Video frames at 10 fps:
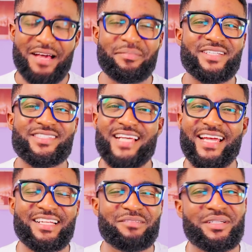I'm
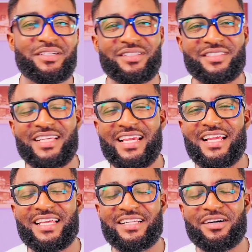excited because
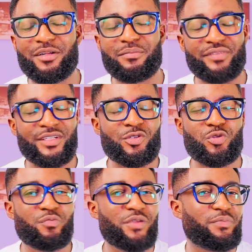God brings
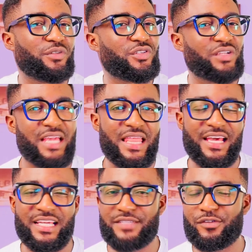two people together.
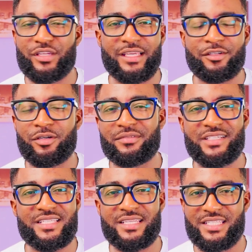It's for kingdom
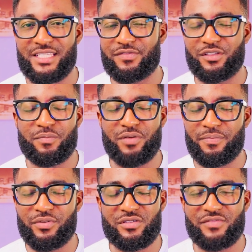reasons. It's for the
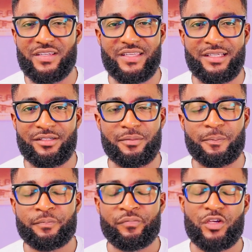purpose of the kingdom.
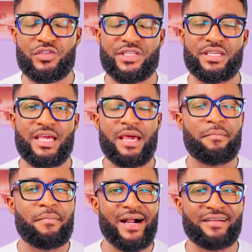You see,
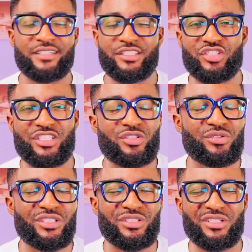marriage is
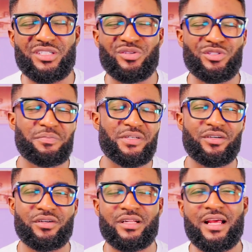it goes
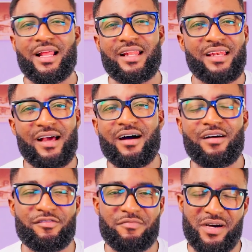beyond
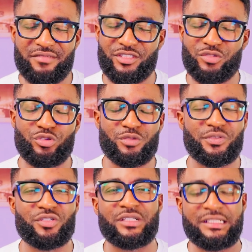love. Marriage goes
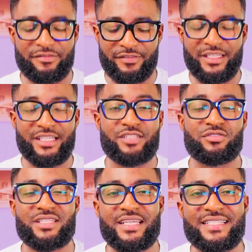beyond the affinity to
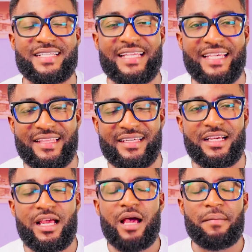stay together.
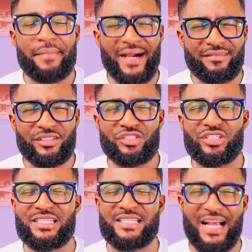Marriage
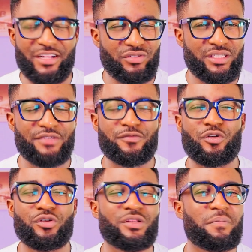is actually
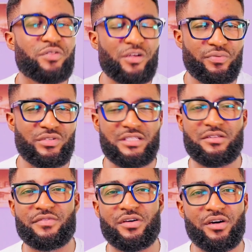for the purposes
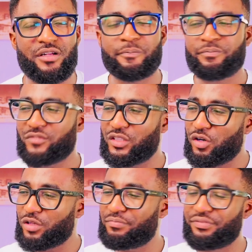of God.
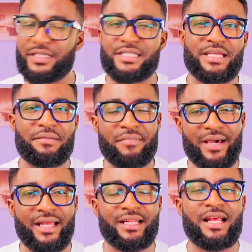God brings a
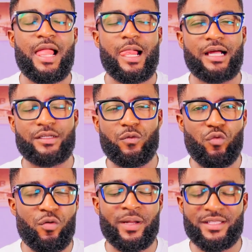man and a
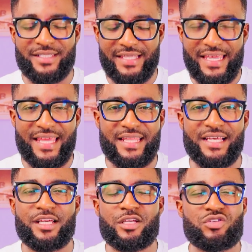woman
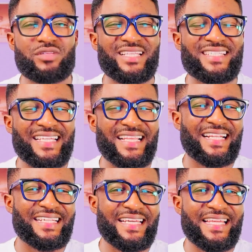together so that
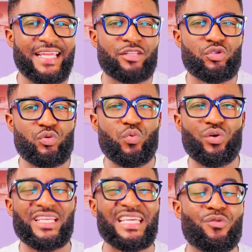together they can do
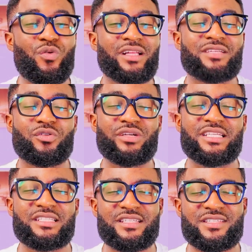what he wants or
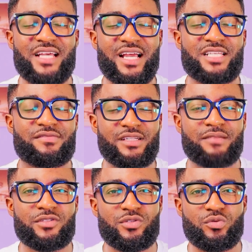he desires for
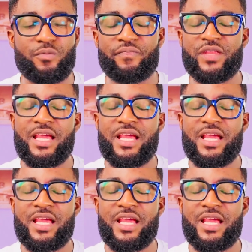them to do.